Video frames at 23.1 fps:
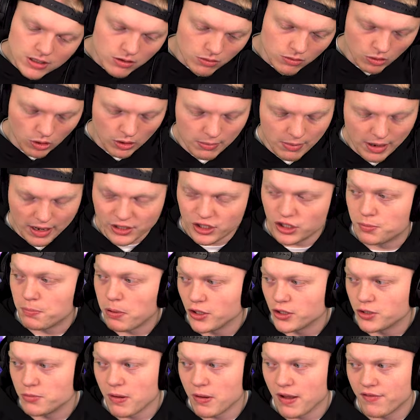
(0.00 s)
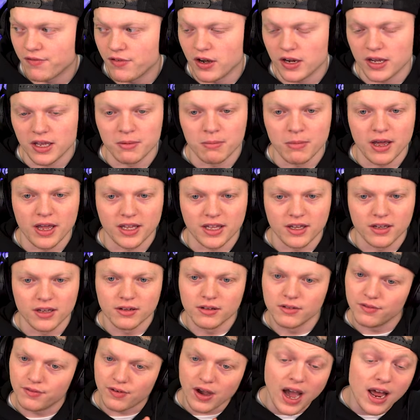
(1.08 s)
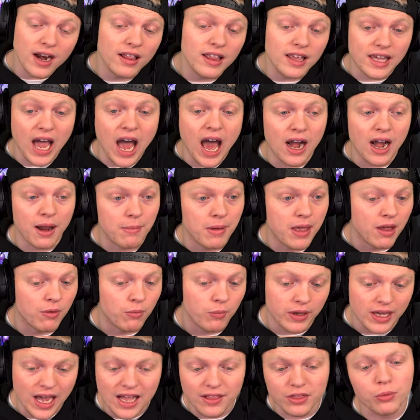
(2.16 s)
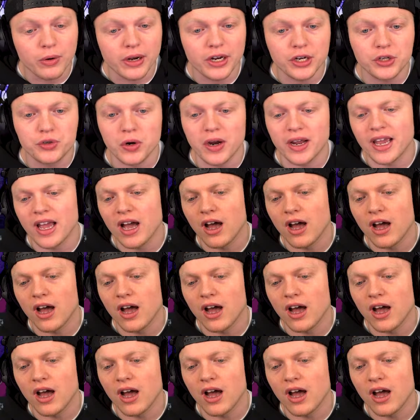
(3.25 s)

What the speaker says: Oh, I just punched my fucking mic. Finally got it, man. We got the retrig.